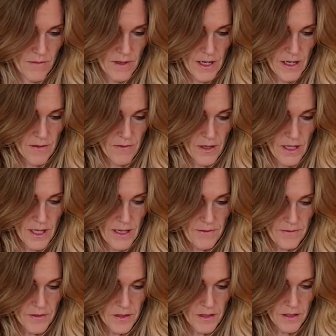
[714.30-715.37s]
Right over
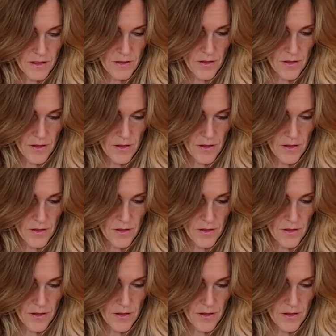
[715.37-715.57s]
left.